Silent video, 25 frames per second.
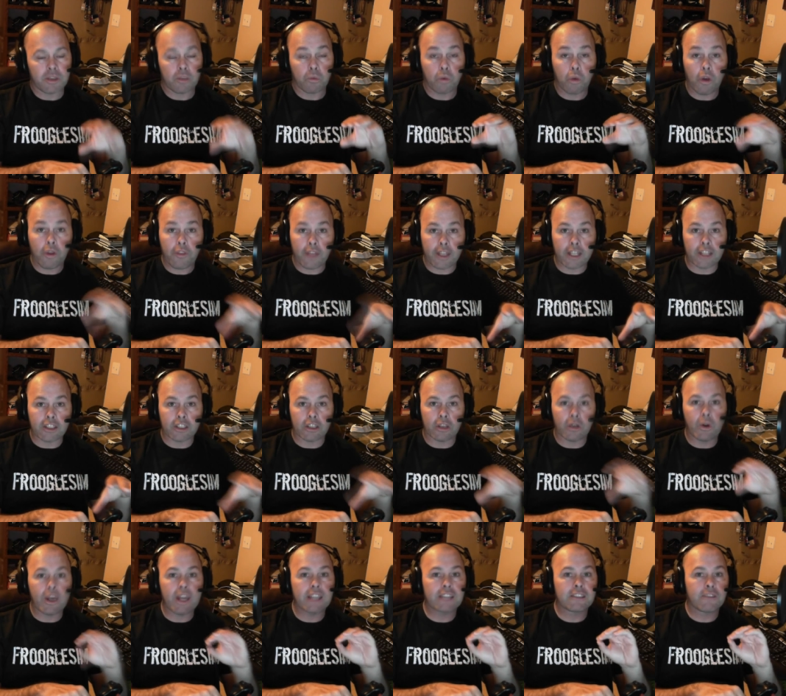what they
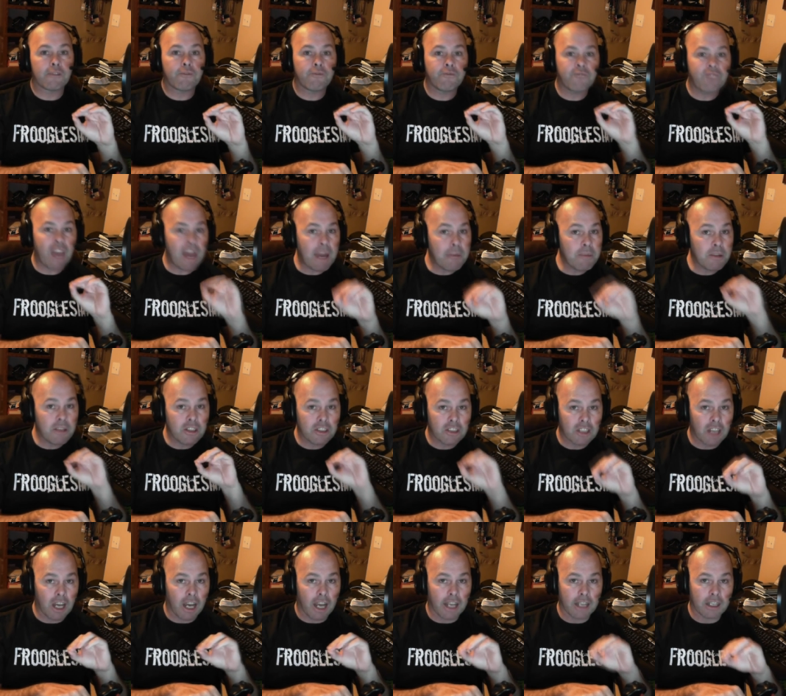do. It's a fabulous
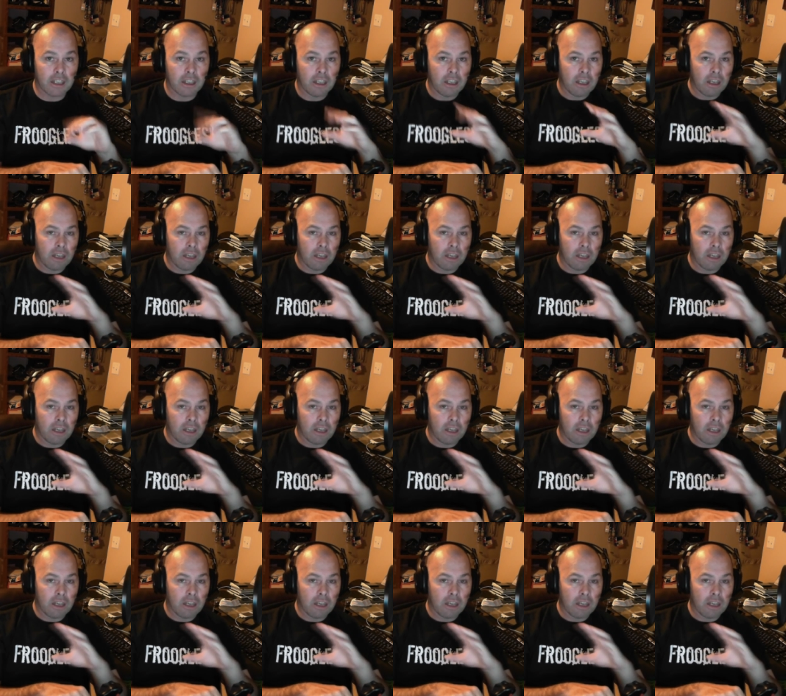guide.